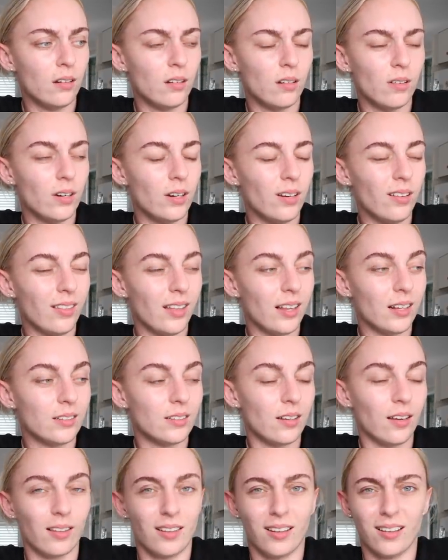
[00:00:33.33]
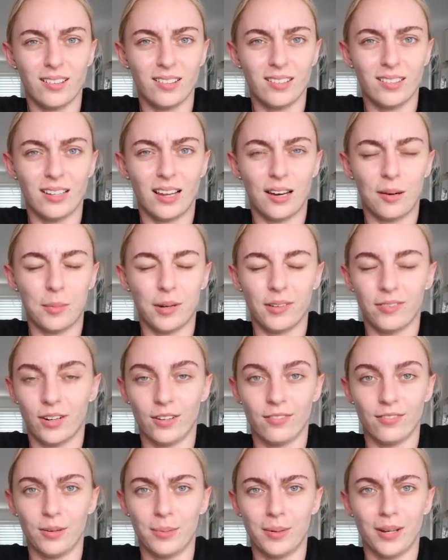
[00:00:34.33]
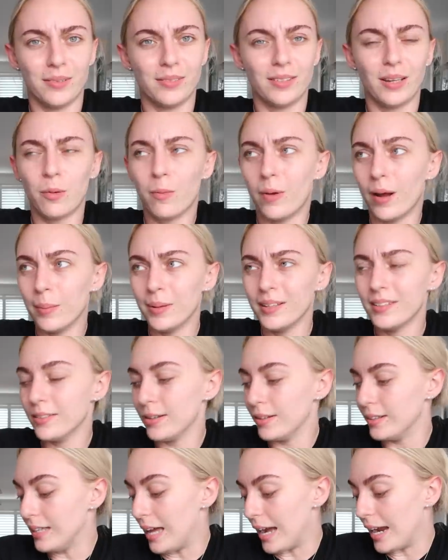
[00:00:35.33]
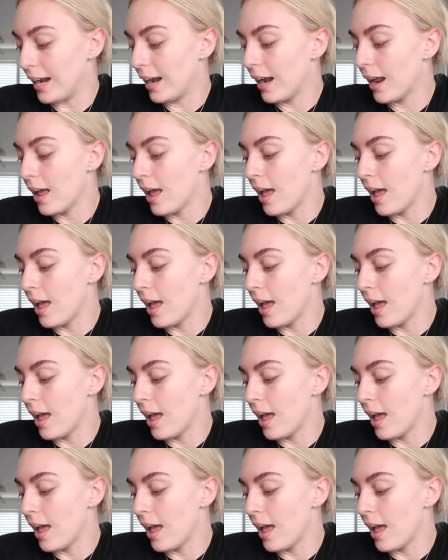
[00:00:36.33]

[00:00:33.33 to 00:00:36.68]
No, I don't think so. I think I just sat on my phone for a bit. I was like, why am I so late?